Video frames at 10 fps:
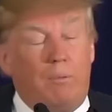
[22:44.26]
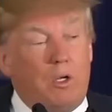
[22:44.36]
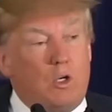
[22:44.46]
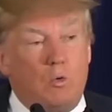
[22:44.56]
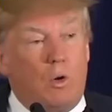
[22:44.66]
I
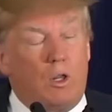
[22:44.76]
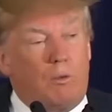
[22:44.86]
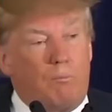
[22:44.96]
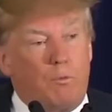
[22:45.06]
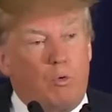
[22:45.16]
mean, one of
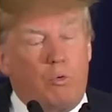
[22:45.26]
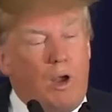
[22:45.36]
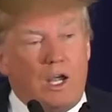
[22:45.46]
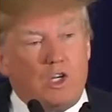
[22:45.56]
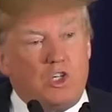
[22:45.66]
the
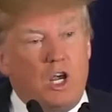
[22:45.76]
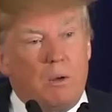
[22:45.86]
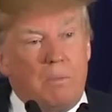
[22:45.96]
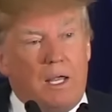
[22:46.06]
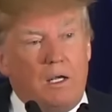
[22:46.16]
greatest
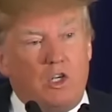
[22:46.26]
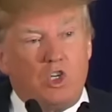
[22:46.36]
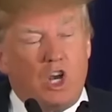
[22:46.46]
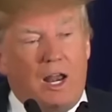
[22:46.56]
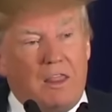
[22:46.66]
young men
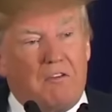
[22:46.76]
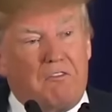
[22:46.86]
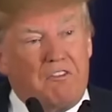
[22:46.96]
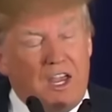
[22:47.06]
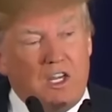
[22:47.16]
shot in the
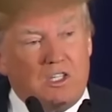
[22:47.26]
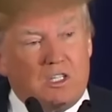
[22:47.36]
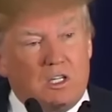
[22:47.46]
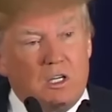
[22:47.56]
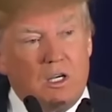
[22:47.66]

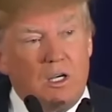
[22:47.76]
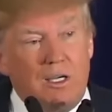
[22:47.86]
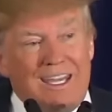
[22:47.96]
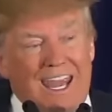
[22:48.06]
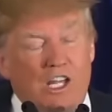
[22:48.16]
face.
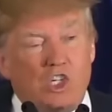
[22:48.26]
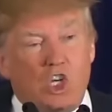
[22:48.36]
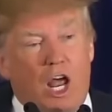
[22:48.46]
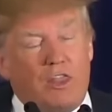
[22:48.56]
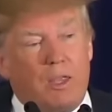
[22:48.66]
Kate
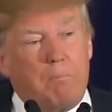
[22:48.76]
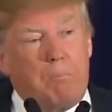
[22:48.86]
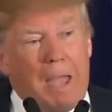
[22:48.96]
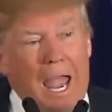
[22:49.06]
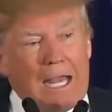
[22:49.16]
shot in the
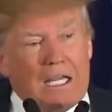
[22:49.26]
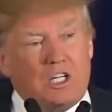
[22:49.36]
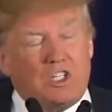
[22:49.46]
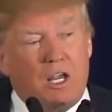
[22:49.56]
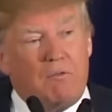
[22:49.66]
back
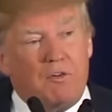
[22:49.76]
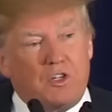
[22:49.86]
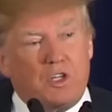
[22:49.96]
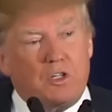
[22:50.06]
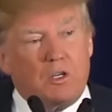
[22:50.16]
in San
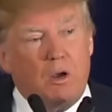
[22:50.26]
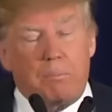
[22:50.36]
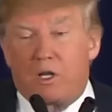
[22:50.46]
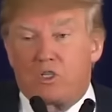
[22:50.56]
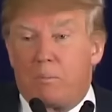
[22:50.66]

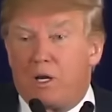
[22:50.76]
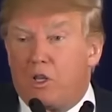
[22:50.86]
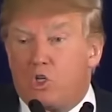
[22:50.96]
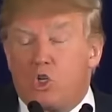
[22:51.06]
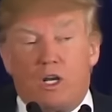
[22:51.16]
Francisco by
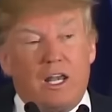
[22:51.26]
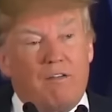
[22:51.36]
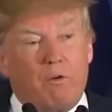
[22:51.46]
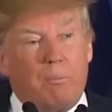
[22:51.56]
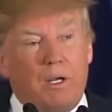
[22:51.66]
somebody that should have
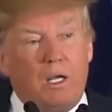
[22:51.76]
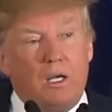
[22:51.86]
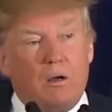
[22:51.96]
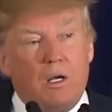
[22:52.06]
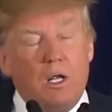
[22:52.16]
never been
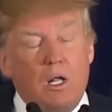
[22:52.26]
here.